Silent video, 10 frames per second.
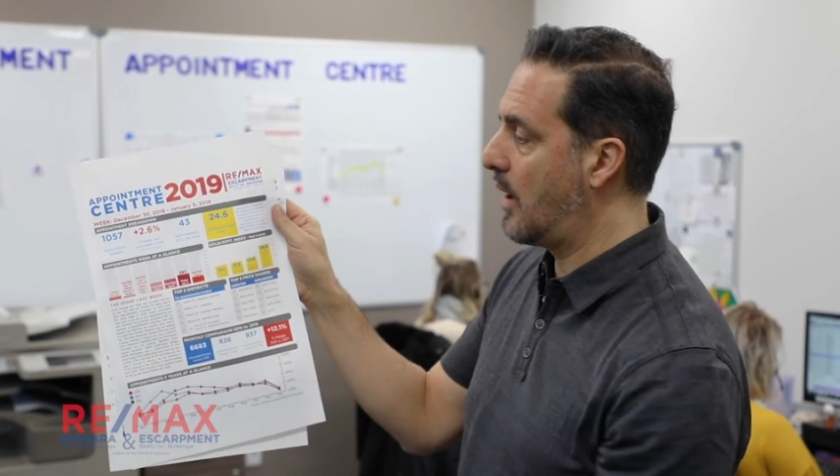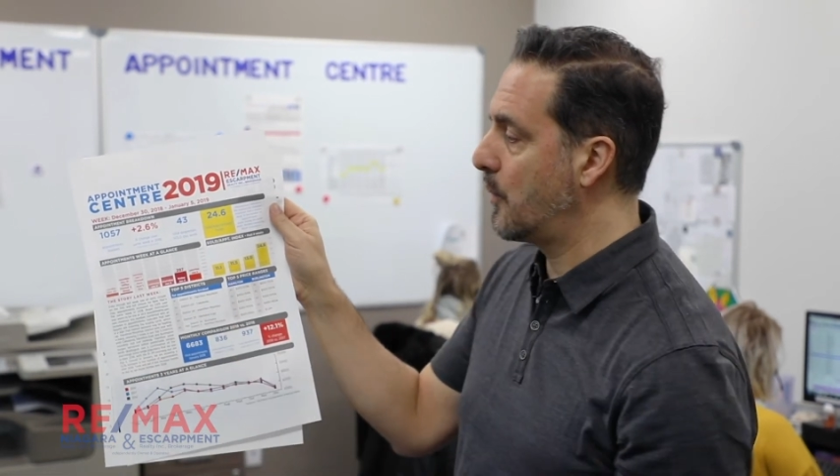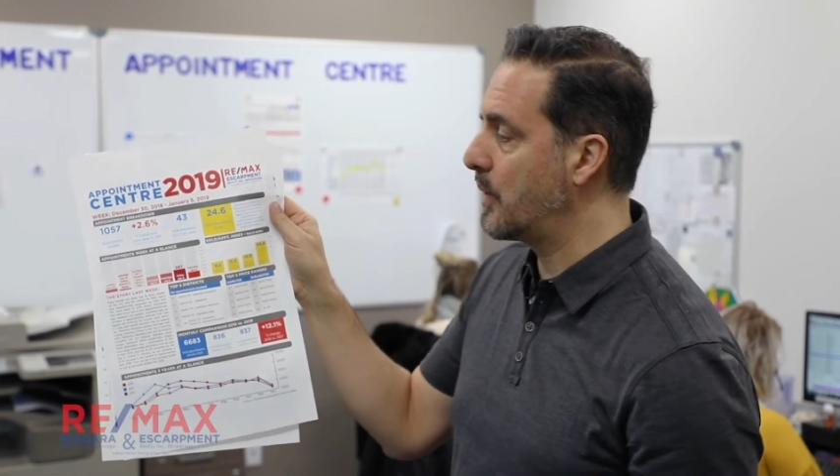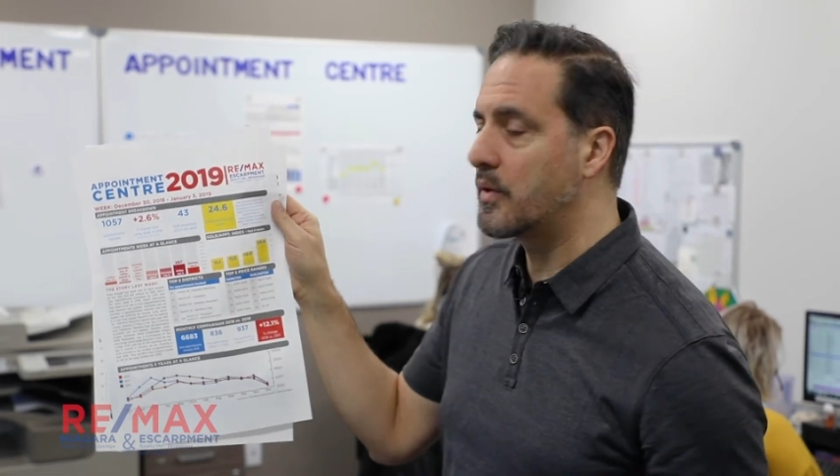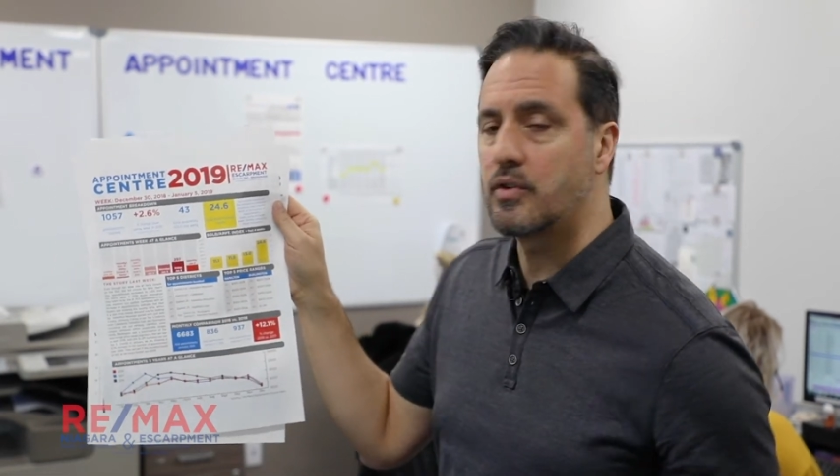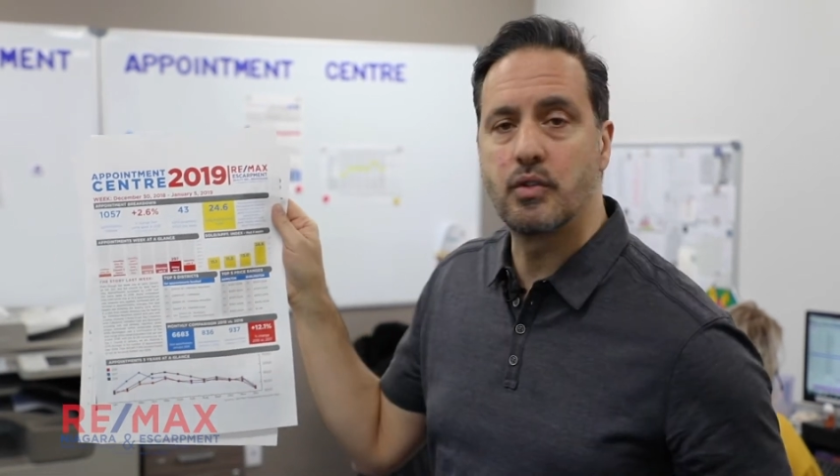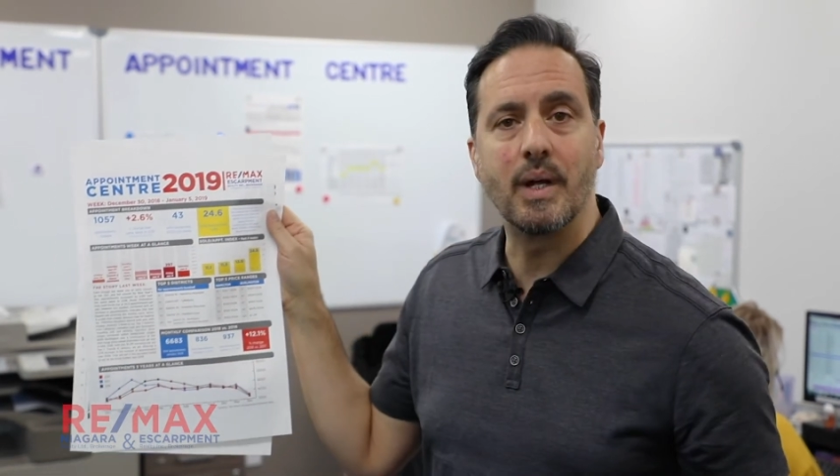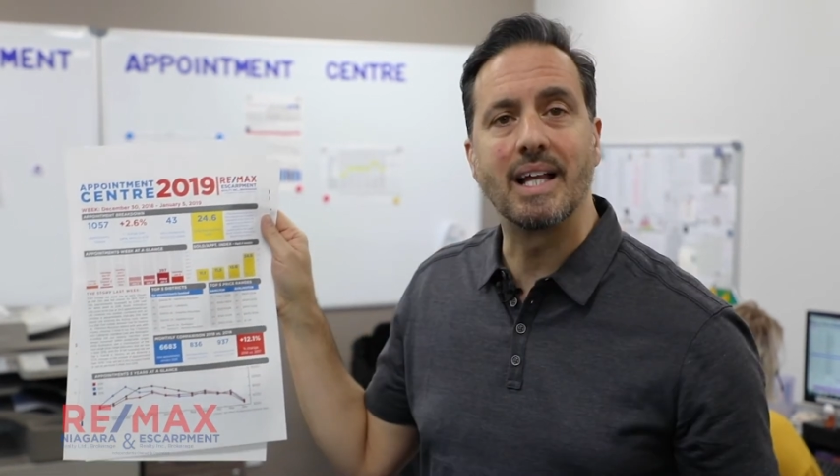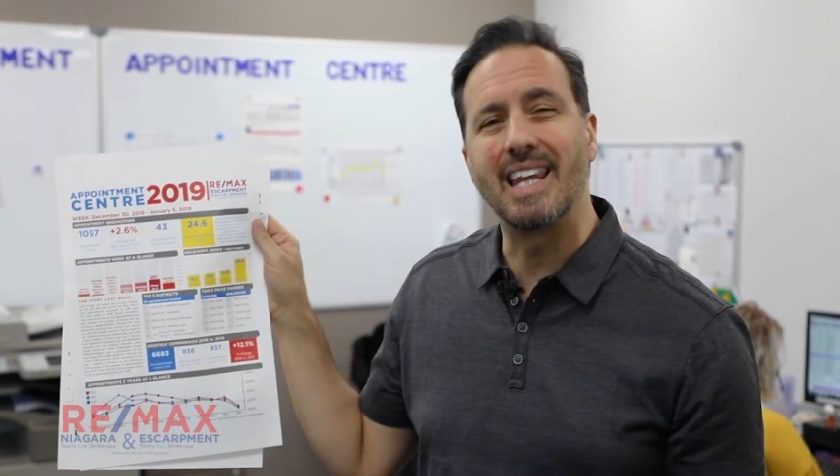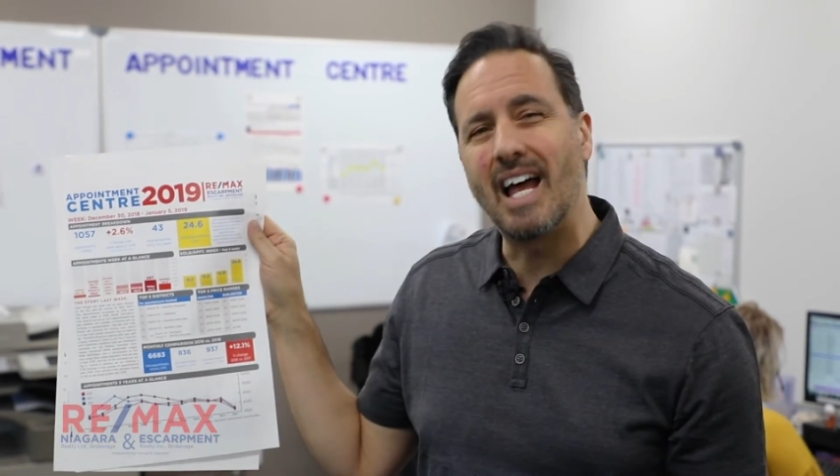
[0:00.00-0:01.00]
we were
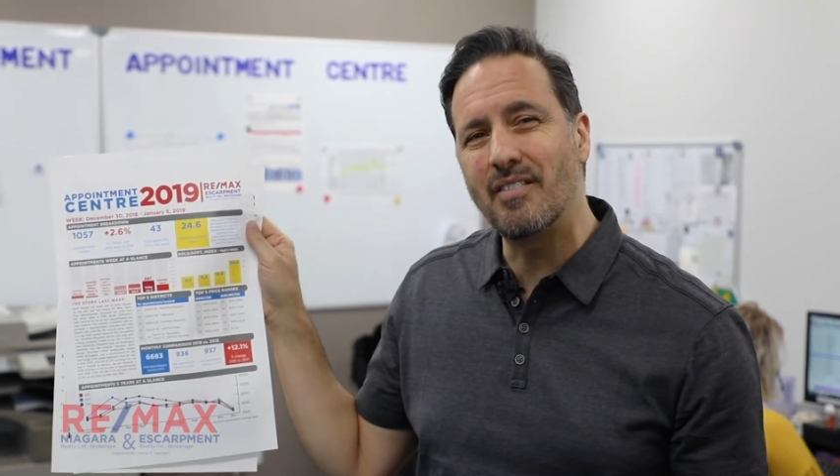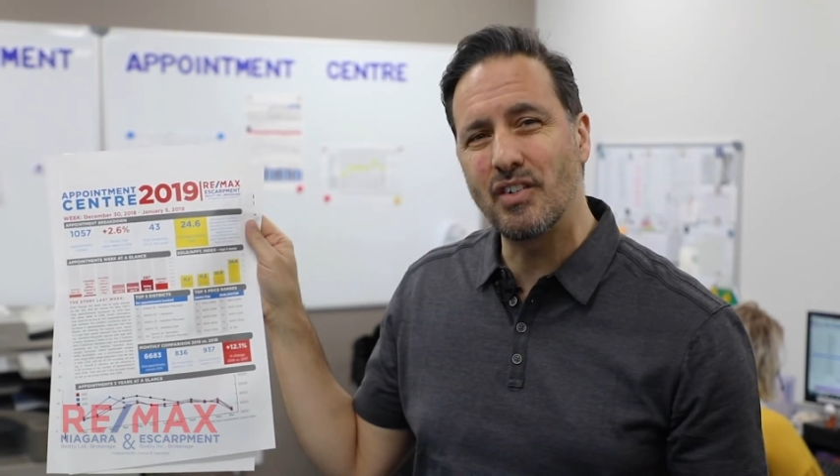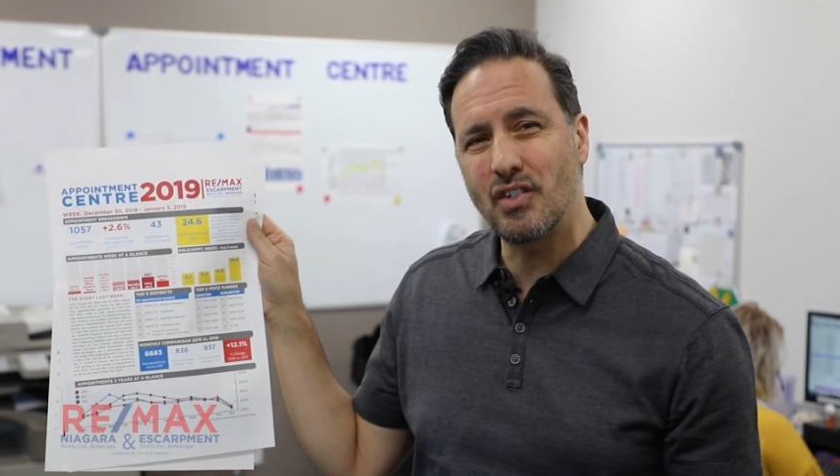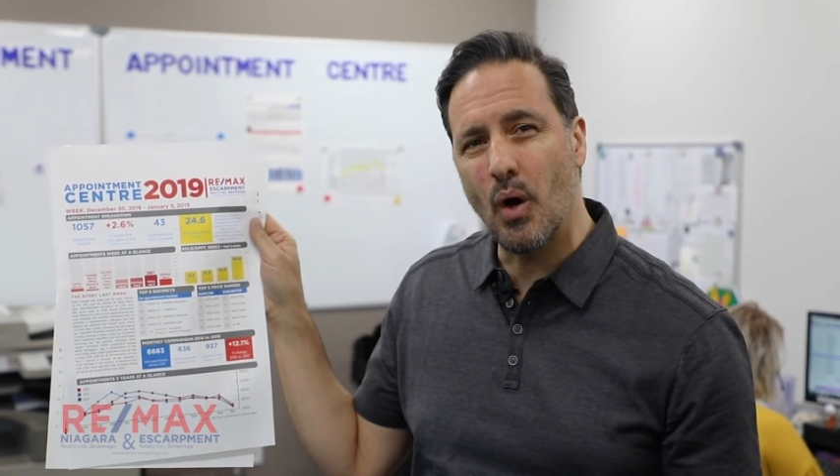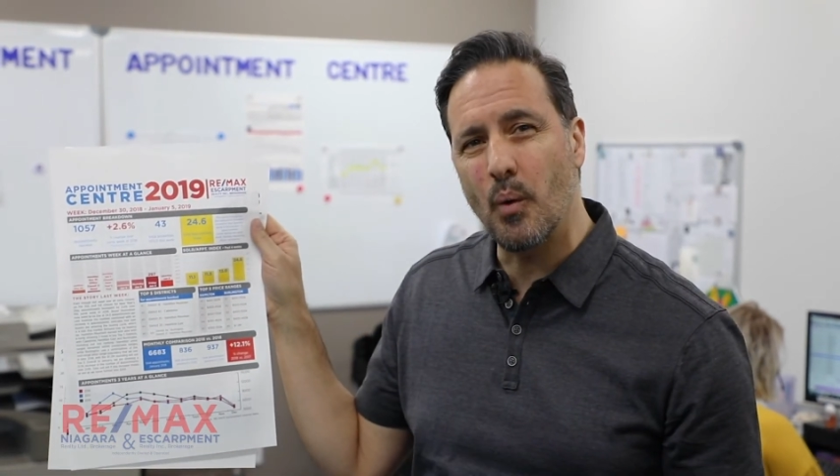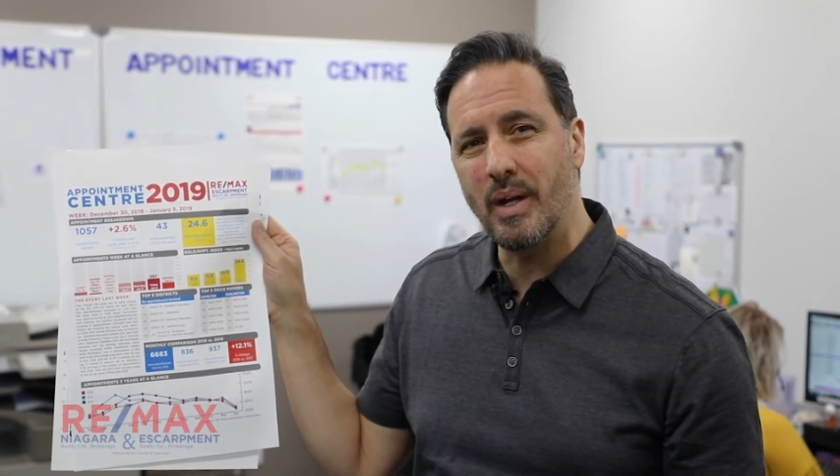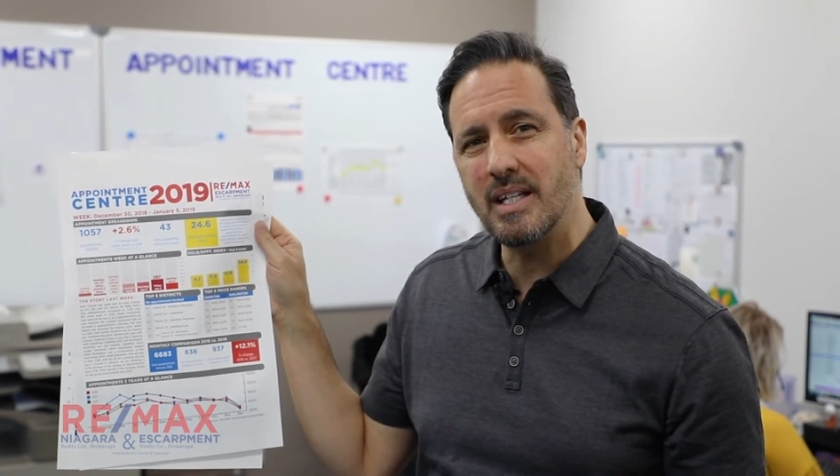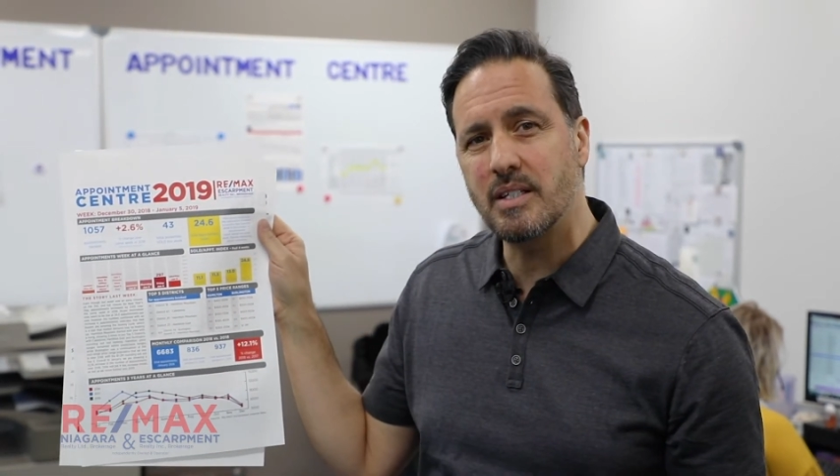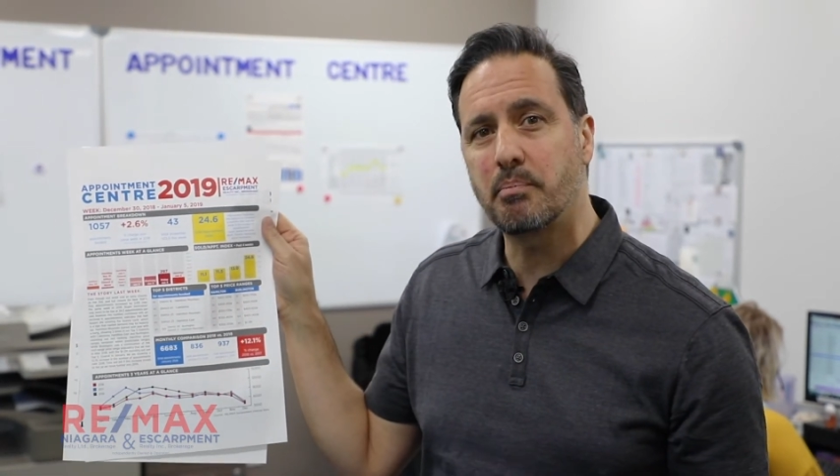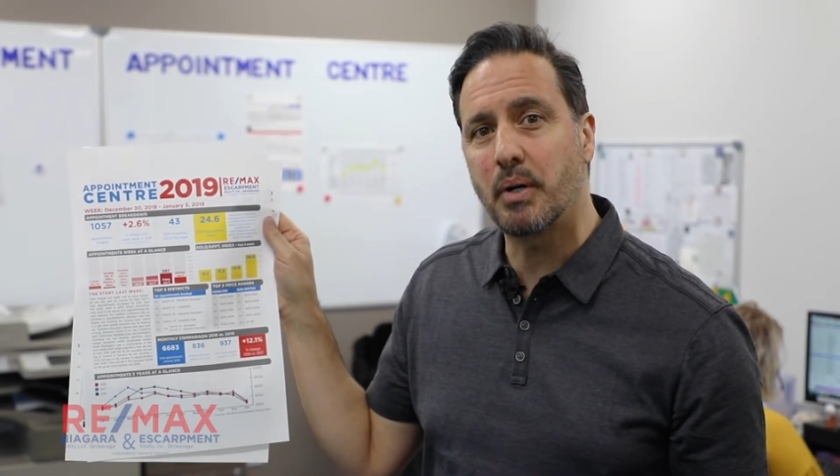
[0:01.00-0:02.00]
doing 11 showings